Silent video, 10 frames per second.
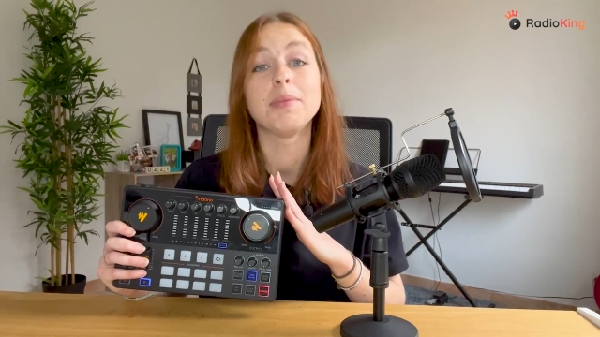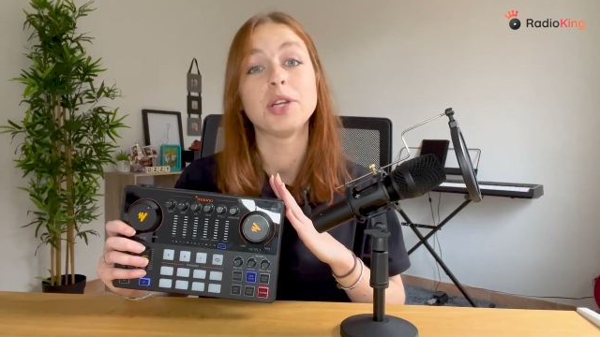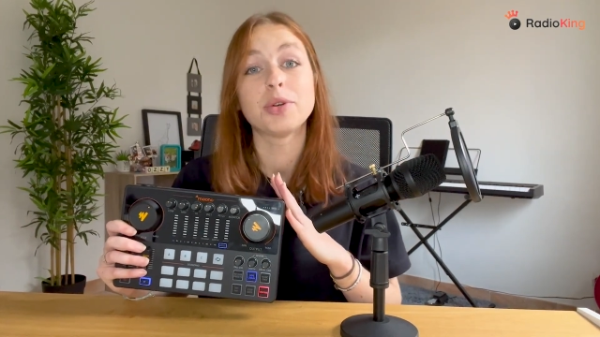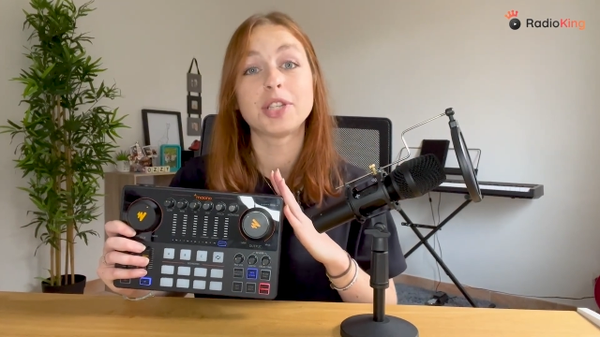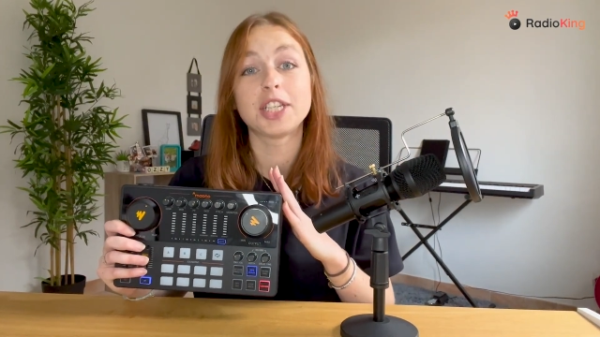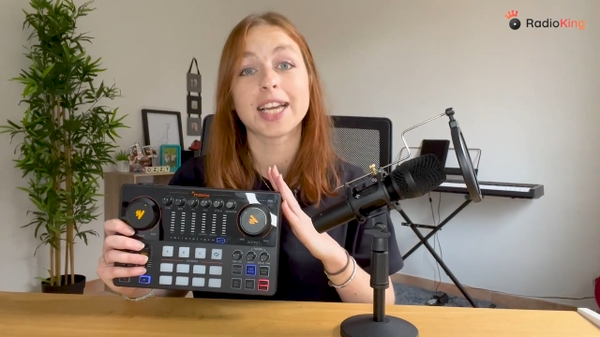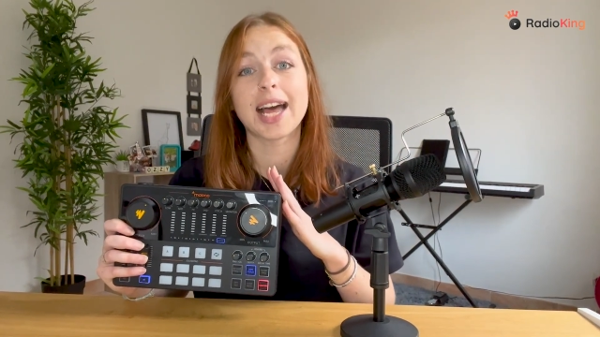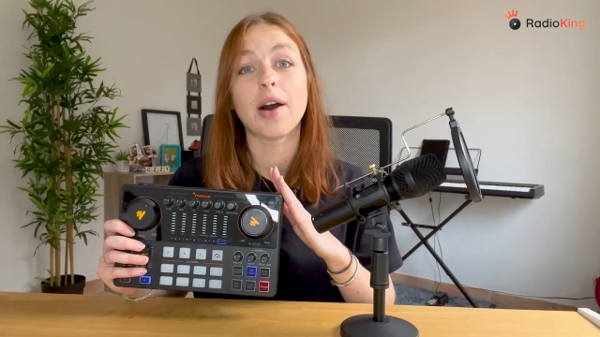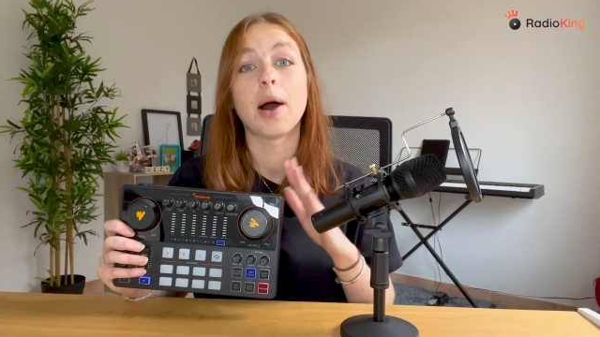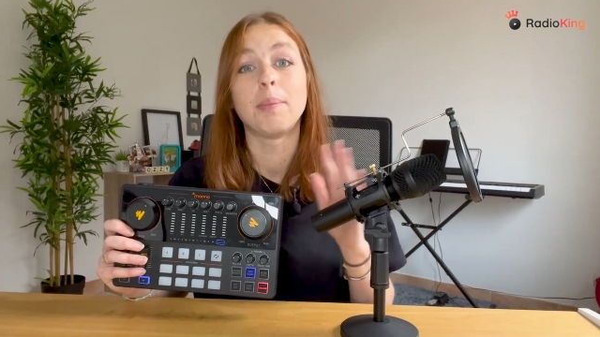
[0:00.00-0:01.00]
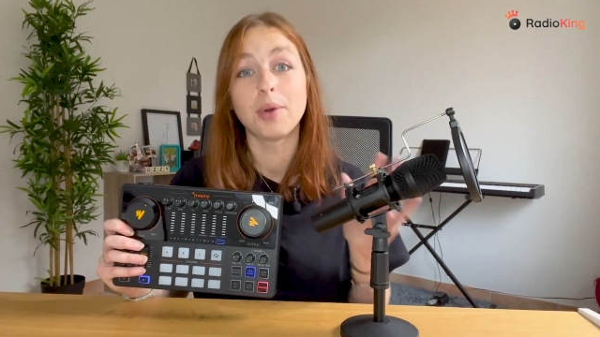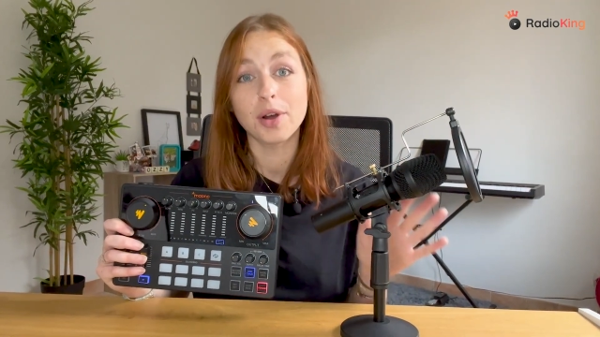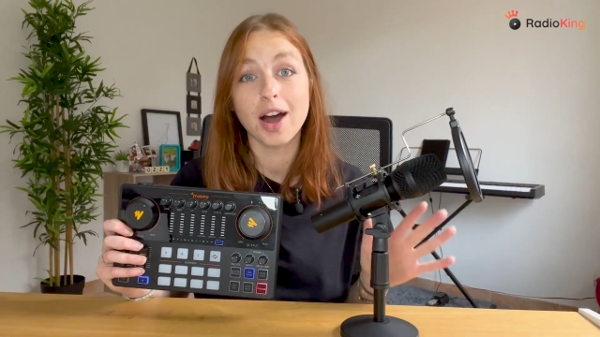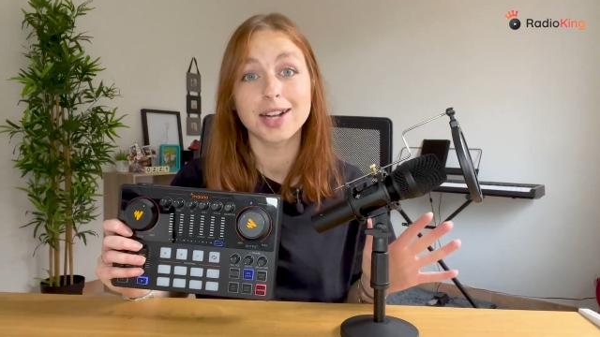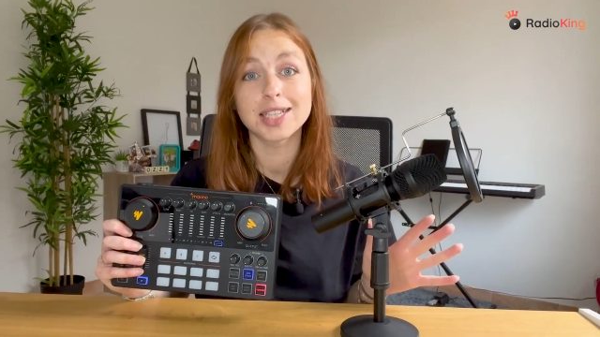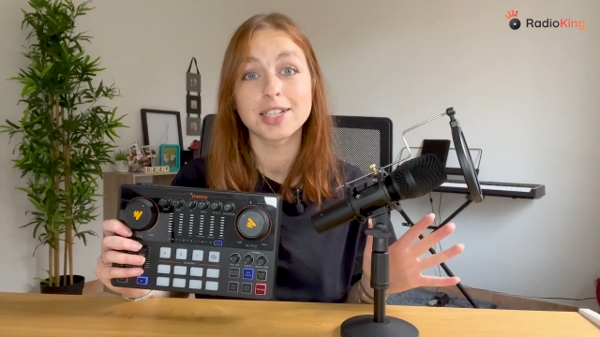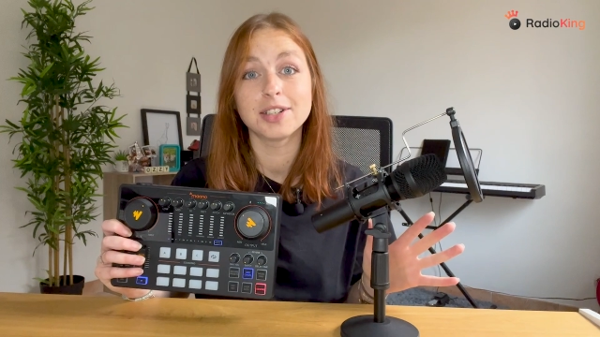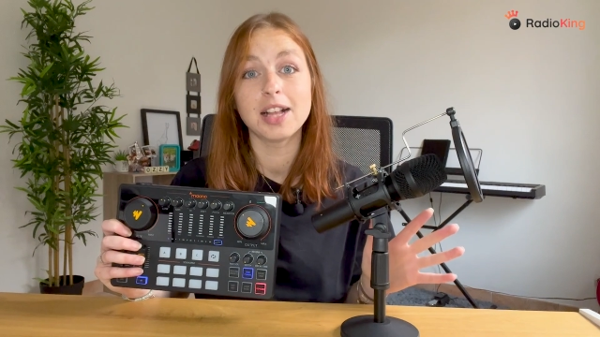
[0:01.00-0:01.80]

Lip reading: be sure to check out our blog article.